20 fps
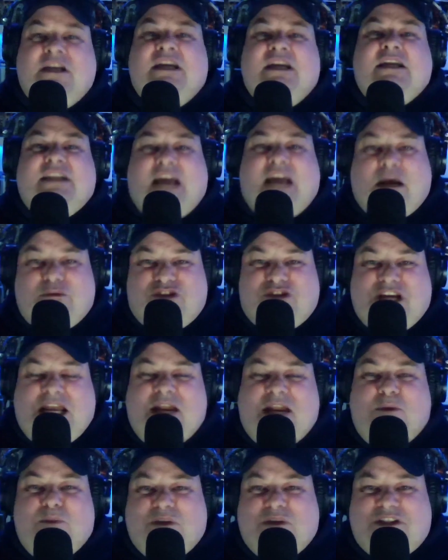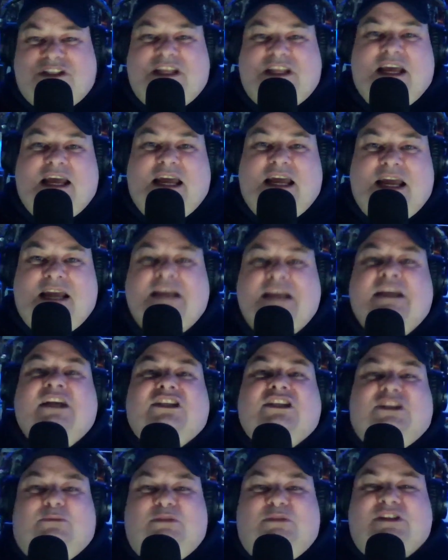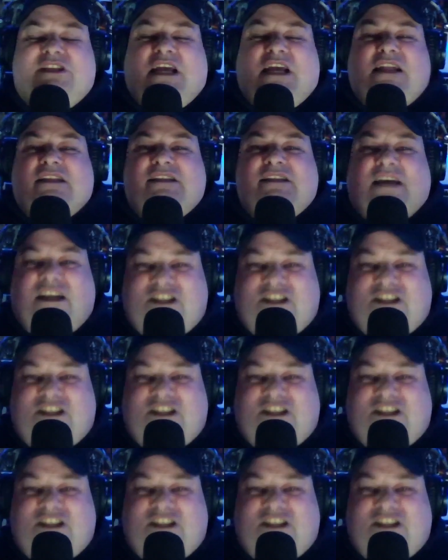Now, Janet was there to present